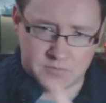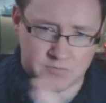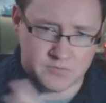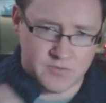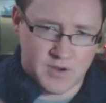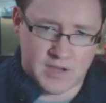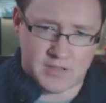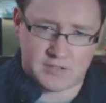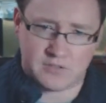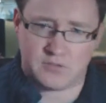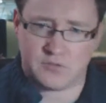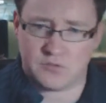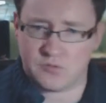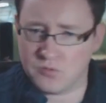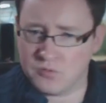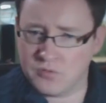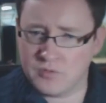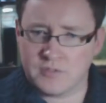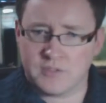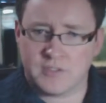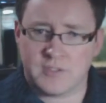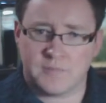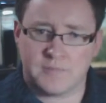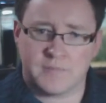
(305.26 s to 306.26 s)
name's Ryan
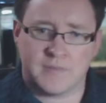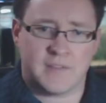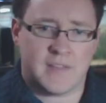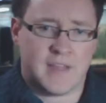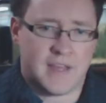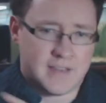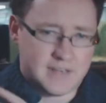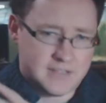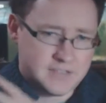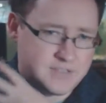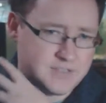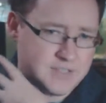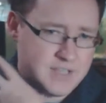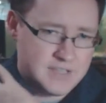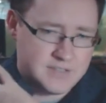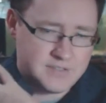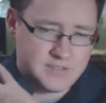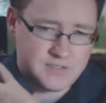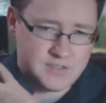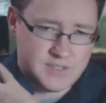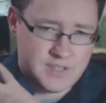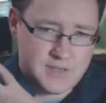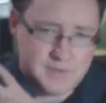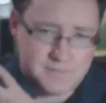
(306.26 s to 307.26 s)
Stone or something like
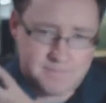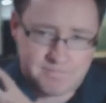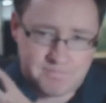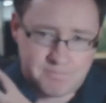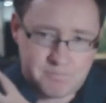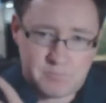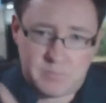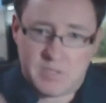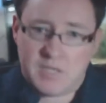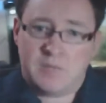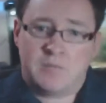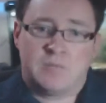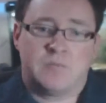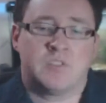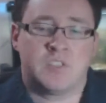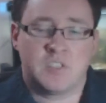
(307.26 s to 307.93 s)
that.